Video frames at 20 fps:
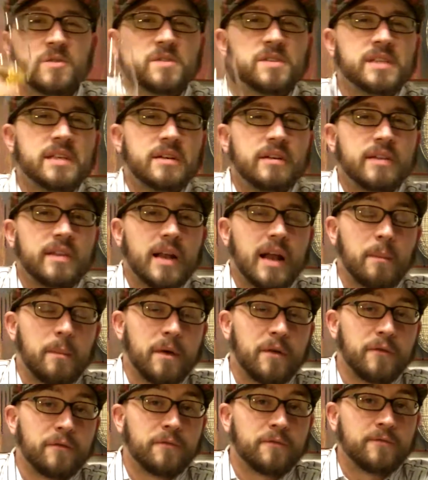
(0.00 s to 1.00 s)
no secret that I'm
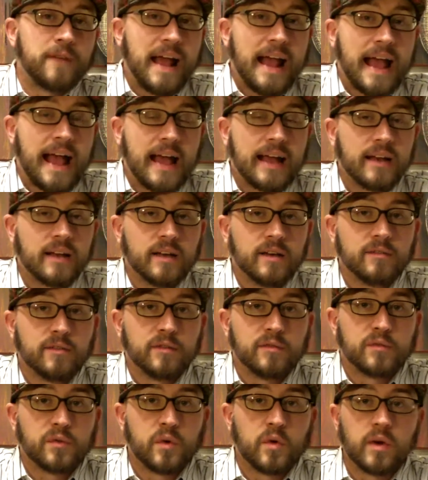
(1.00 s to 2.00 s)
a fan of
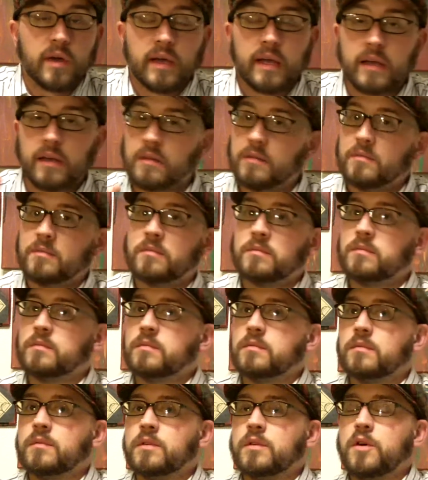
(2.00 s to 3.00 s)
Laphroaig,
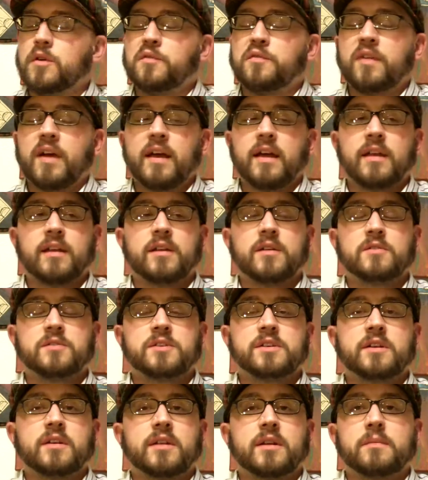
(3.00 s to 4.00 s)
and no
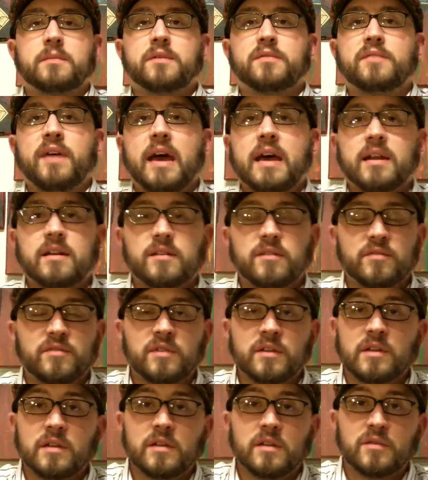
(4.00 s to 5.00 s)
secret that I'm a fan of
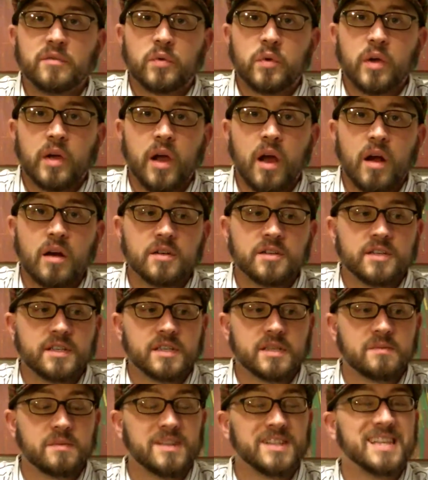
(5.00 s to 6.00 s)
the Laphroaig Cairdeas,
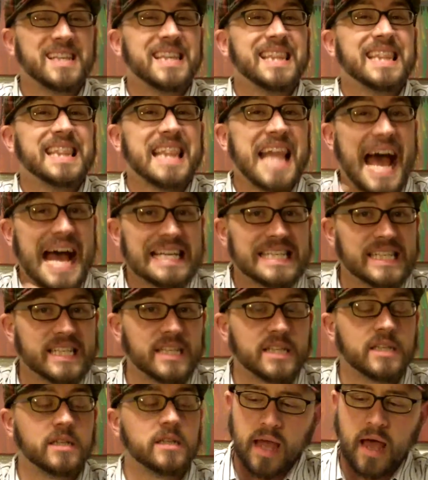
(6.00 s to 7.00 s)
especially
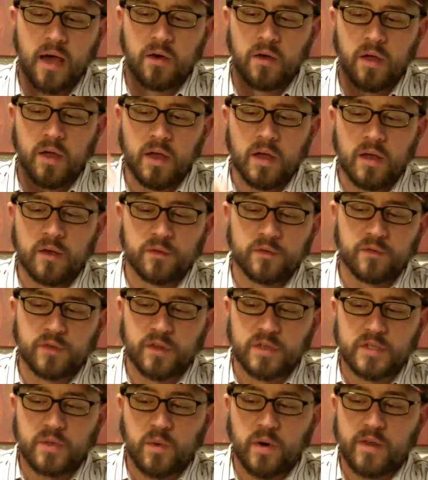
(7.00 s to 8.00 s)
last Now, for
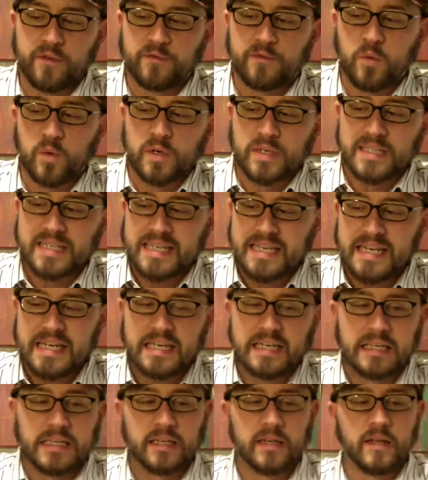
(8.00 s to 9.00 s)
the
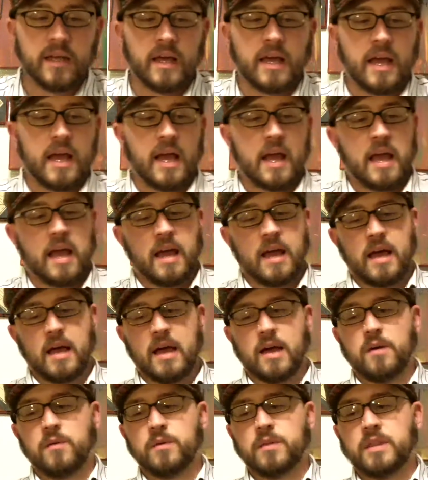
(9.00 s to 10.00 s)
2014,
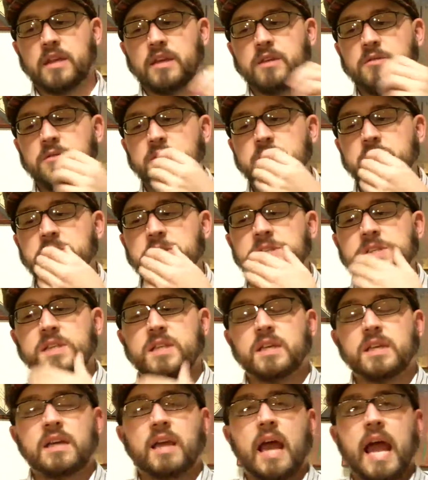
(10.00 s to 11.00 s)
what they used is
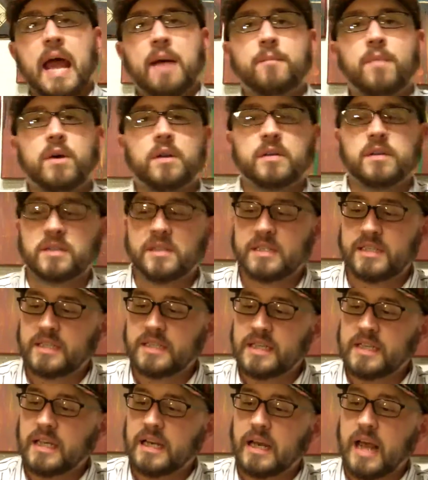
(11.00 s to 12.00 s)
the
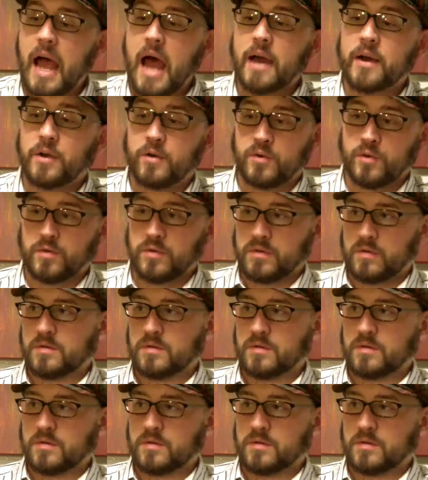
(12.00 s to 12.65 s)
Amontillado